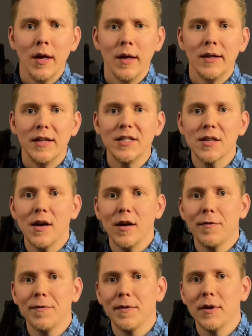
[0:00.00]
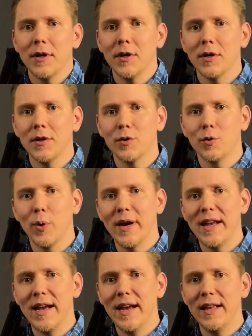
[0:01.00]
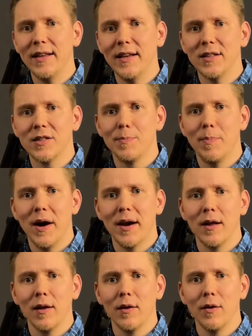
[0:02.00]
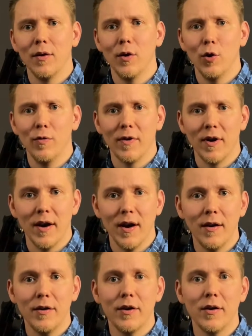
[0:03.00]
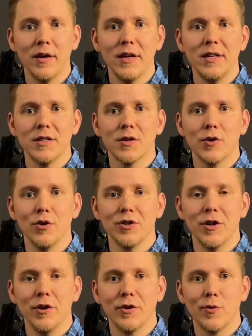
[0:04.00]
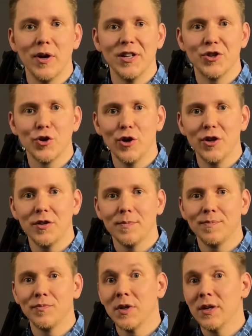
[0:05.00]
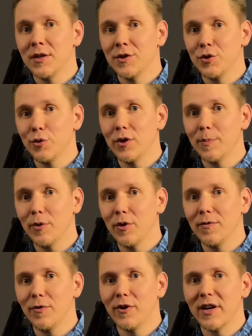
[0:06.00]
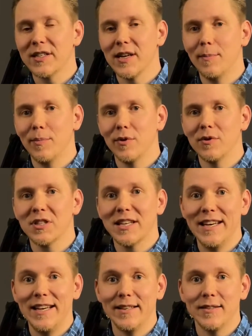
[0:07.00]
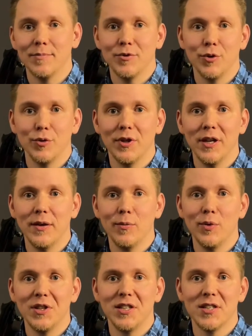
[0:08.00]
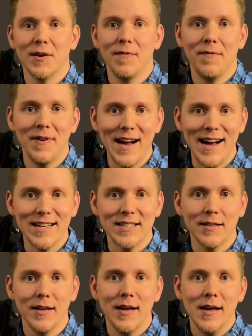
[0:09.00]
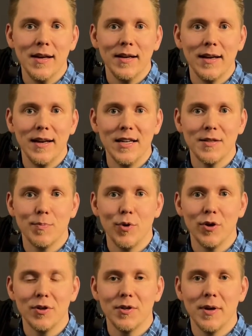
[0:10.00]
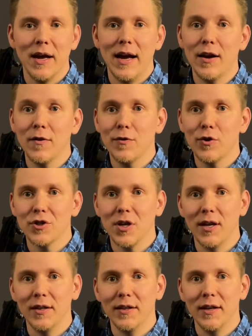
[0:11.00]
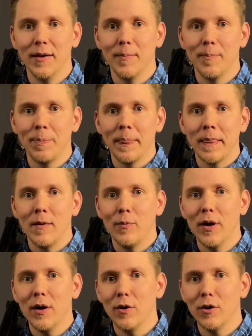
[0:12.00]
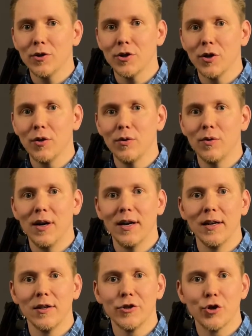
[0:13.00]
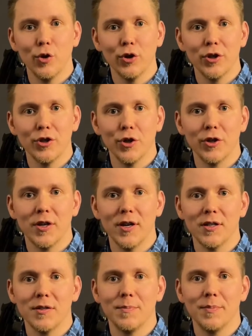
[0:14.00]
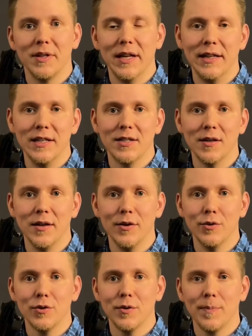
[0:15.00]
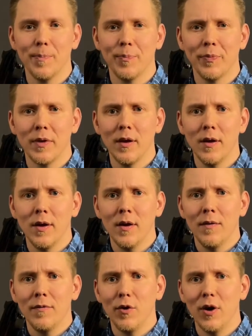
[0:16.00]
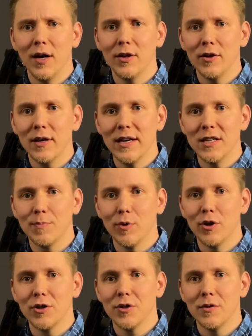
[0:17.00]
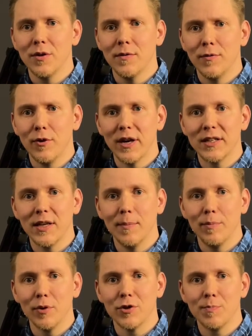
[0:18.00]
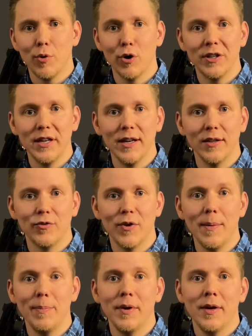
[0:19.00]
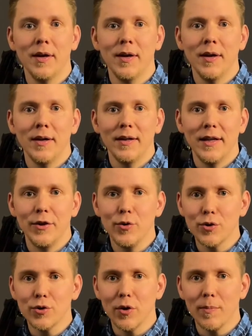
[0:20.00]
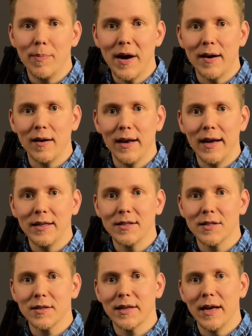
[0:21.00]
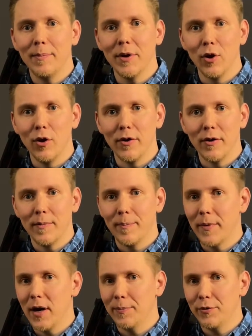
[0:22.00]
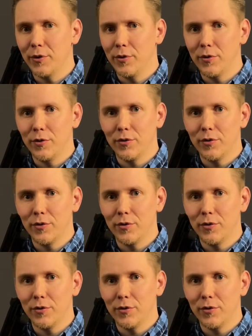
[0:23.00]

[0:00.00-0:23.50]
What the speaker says: This kind of 28-inch barrel over and under is considered quite short, suitable for example skeet shooting, which is a fast clay sport, and of course hunting, where also a little shorter shotguns than this are used. For other clay sports, for example sporting and trap, the usual barrel lengths can be longer, up to